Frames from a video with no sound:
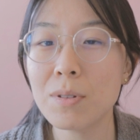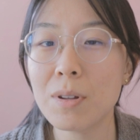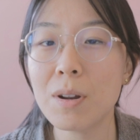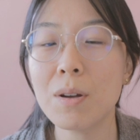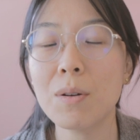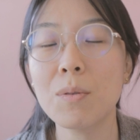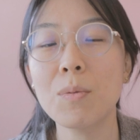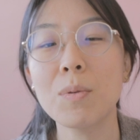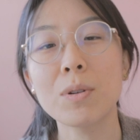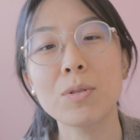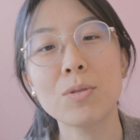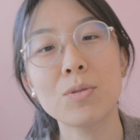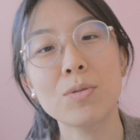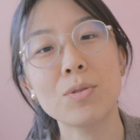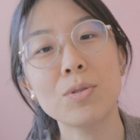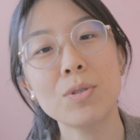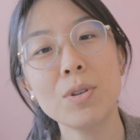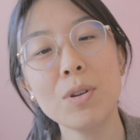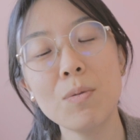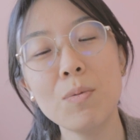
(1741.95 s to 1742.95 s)
that i want to
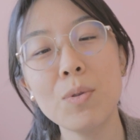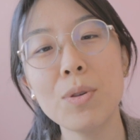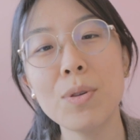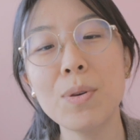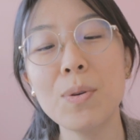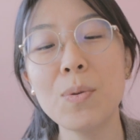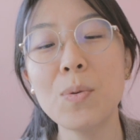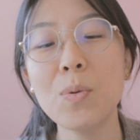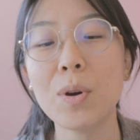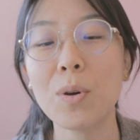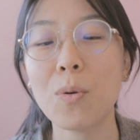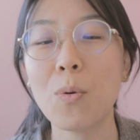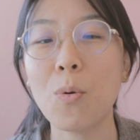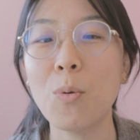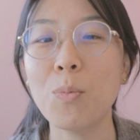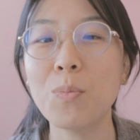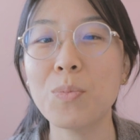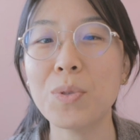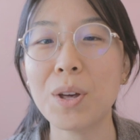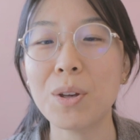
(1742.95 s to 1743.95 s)
share with you i
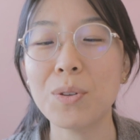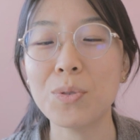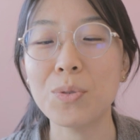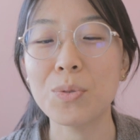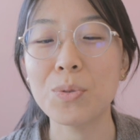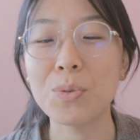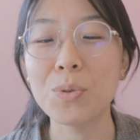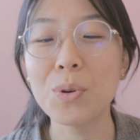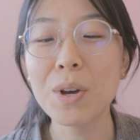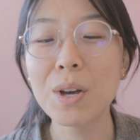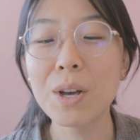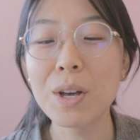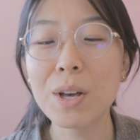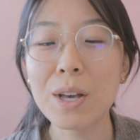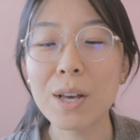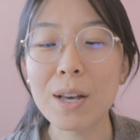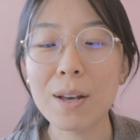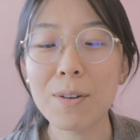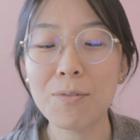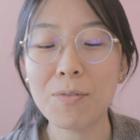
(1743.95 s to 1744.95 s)
hope that you
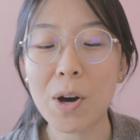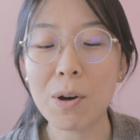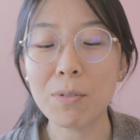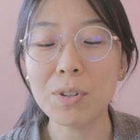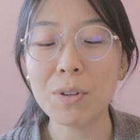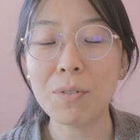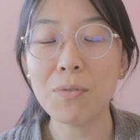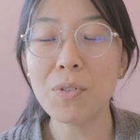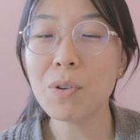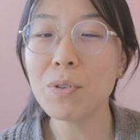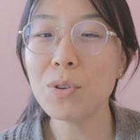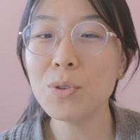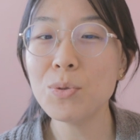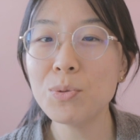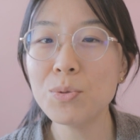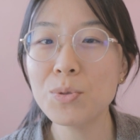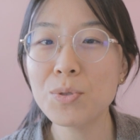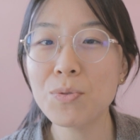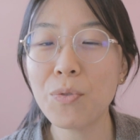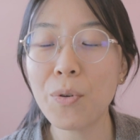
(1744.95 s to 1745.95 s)
found it very
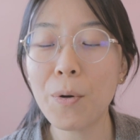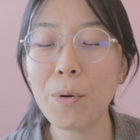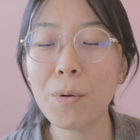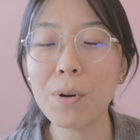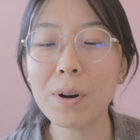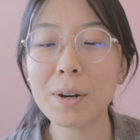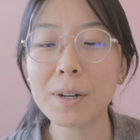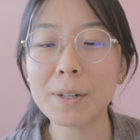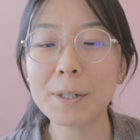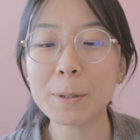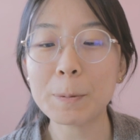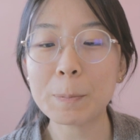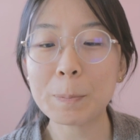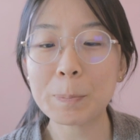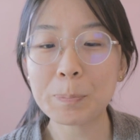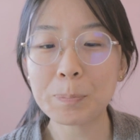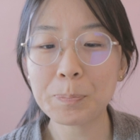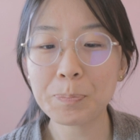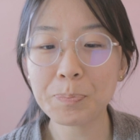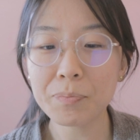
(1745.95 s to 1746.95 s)
useful
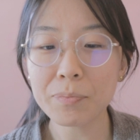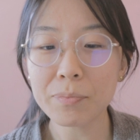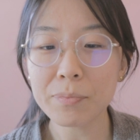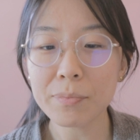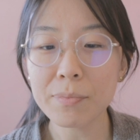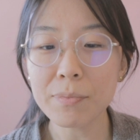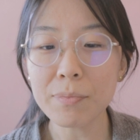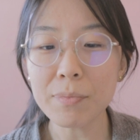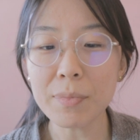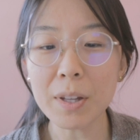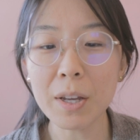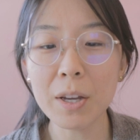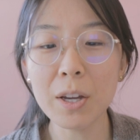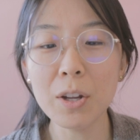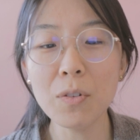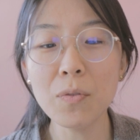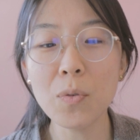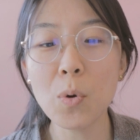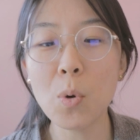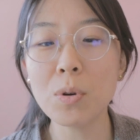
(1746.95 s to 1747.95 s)
um, and
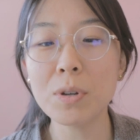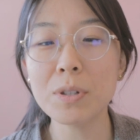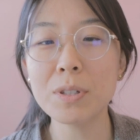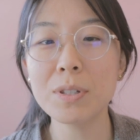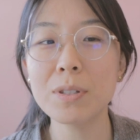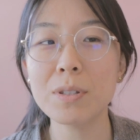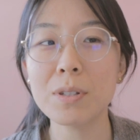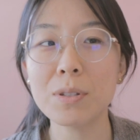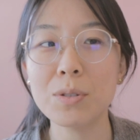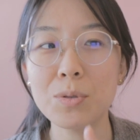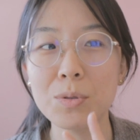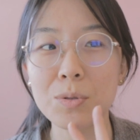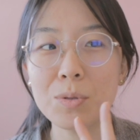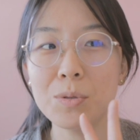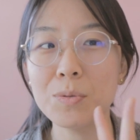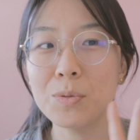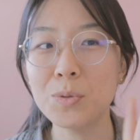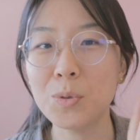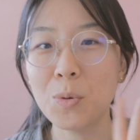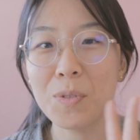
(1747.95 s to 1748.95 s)
of course the
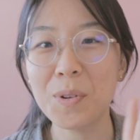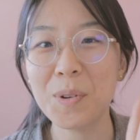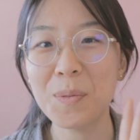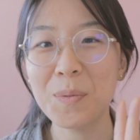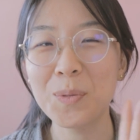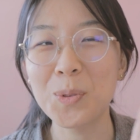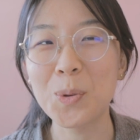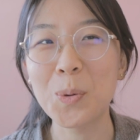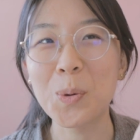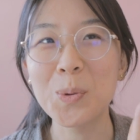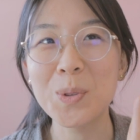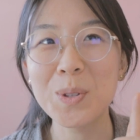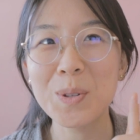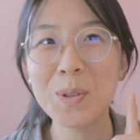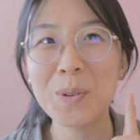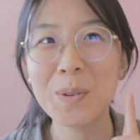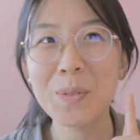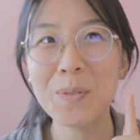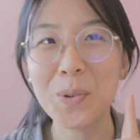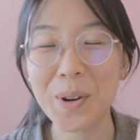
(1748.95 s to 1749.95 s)
two don't, don't
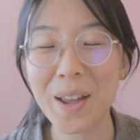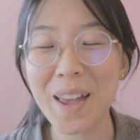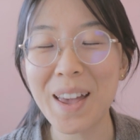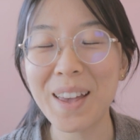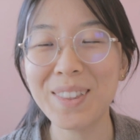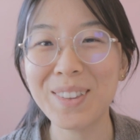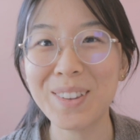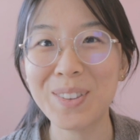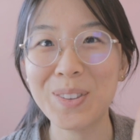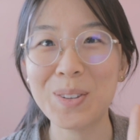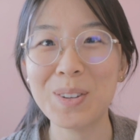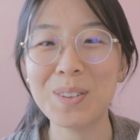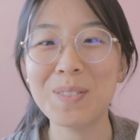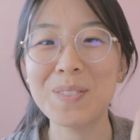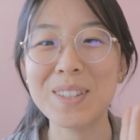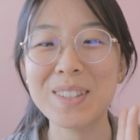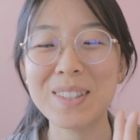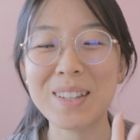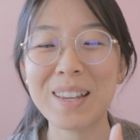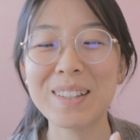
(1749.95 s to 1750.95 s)
forget the two
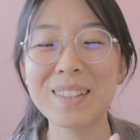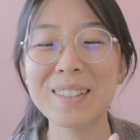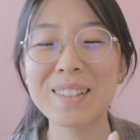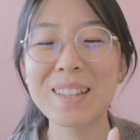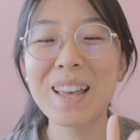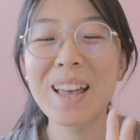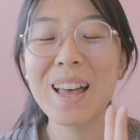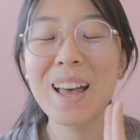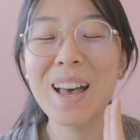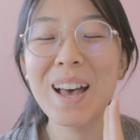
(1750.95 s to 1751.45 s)
mistakes